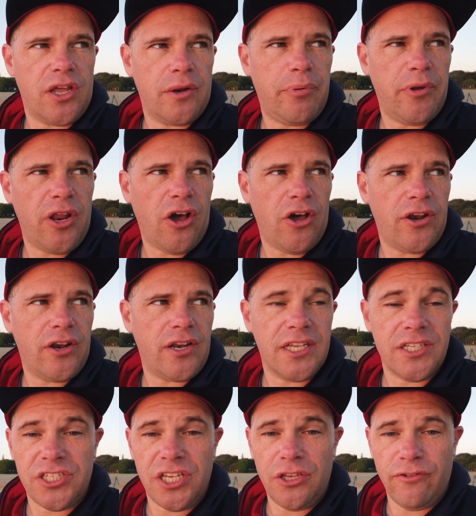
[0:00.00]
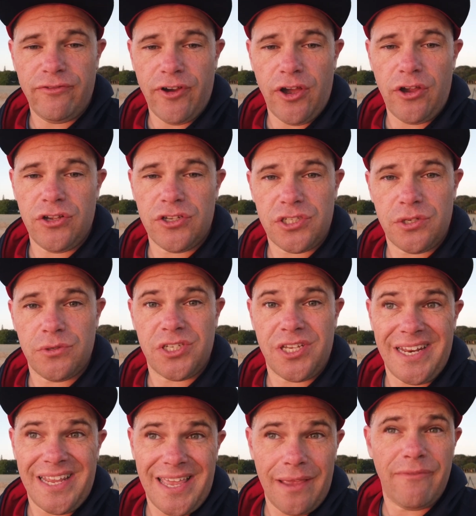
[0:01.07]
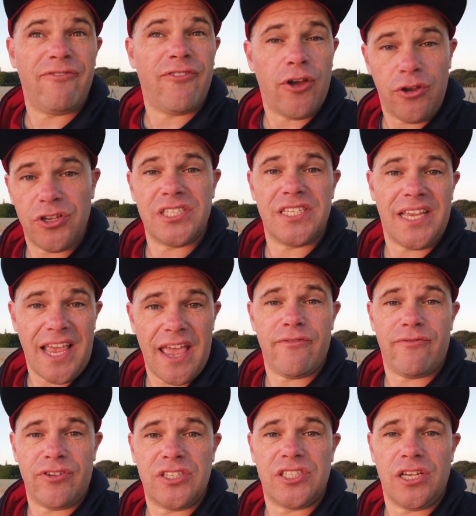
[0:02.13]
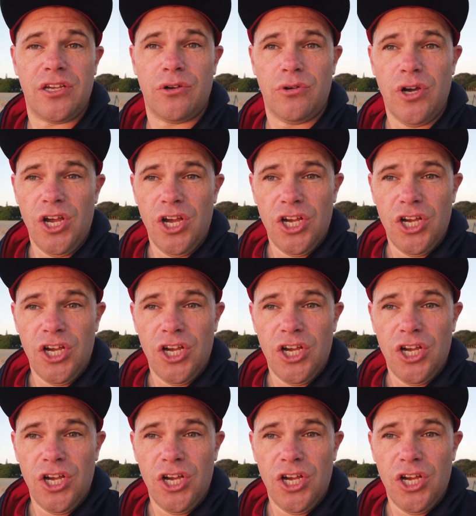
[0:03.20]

I'm gonna put it on continual focus, so it's gonna keep focusing every single